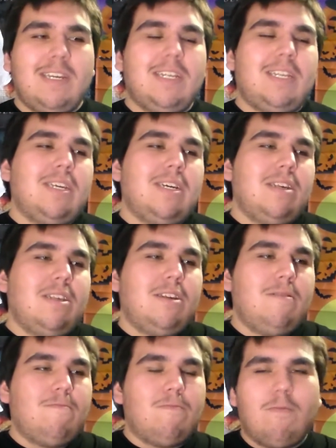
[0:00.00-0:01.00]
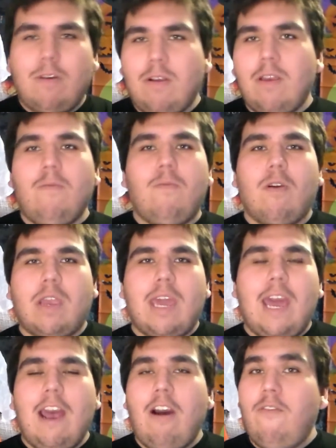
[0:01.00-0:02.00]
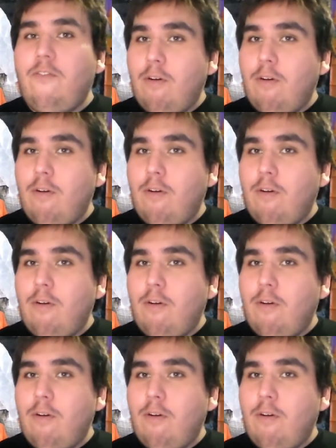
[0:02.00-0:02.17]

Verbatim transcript: it doesn't really work out.